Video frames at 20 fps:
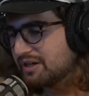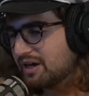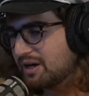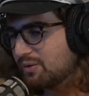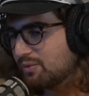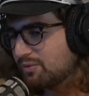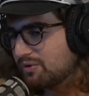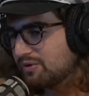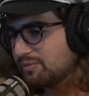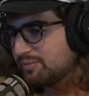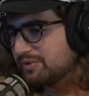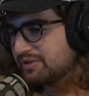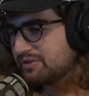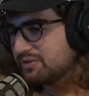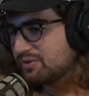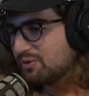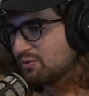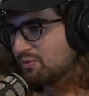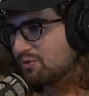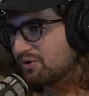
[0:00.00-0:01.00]
I wouldn't be
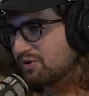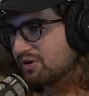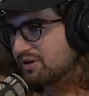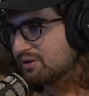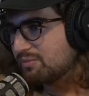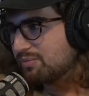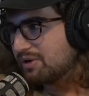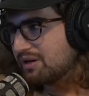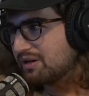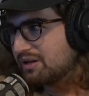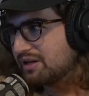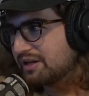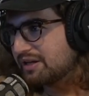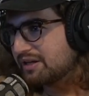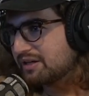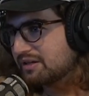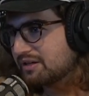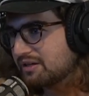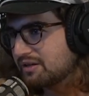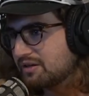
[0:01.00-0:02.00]
too worried about
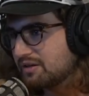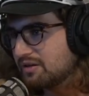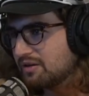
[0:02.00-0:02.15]
like,